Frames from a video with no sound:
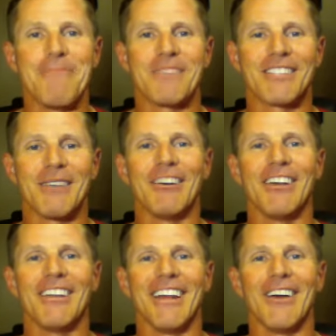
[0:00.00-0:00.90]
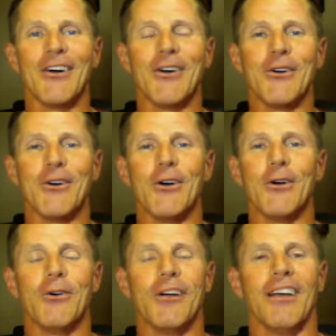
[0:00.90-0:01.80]
someone, you know,
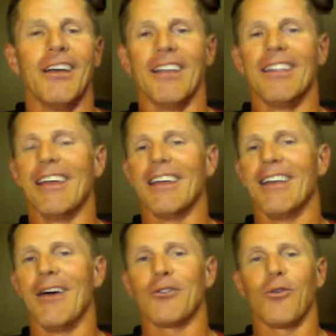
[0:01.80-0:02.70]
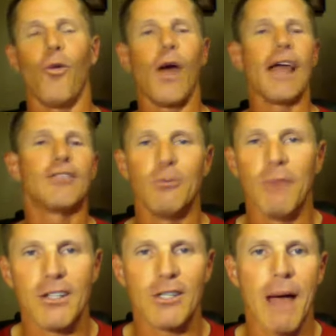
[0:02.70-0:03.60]
who knows way too
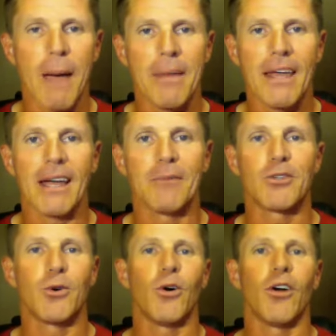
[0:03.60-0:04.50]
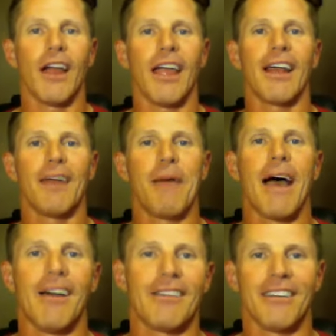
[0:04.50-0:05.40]
much about me, I'm sure, and
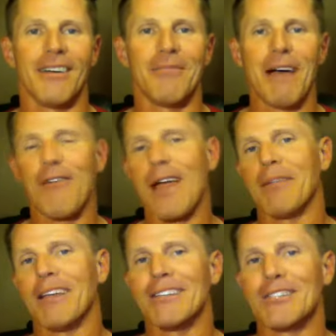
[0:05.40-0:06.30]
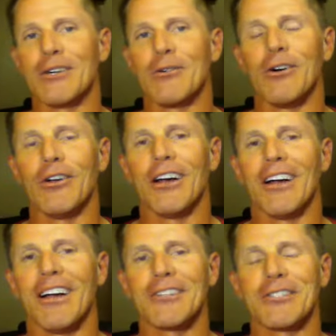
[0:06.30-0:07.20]
about my family in general.
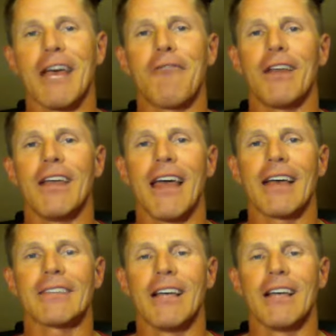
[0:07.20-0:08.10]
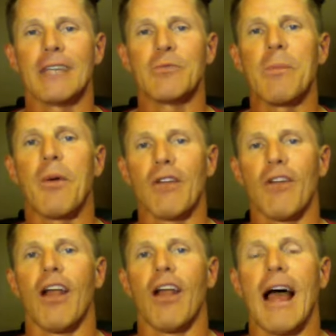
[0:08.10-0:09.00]
Stephanie has been part of
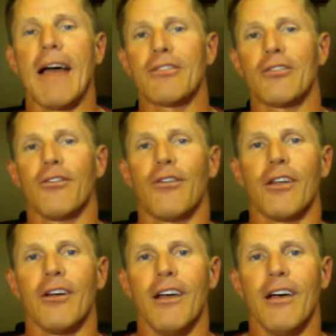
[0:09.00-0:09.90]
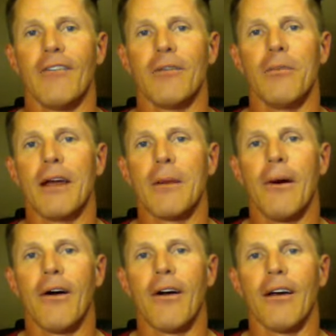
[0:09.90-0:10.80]
our lives for the better
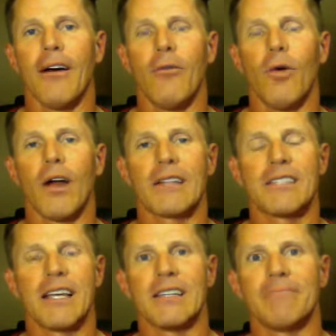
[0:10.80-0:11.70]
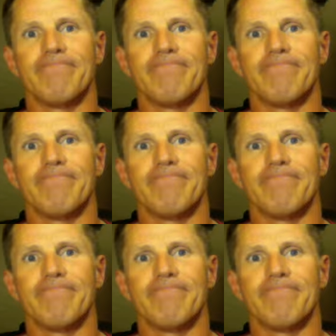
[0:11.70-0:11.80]
part of what I'd say,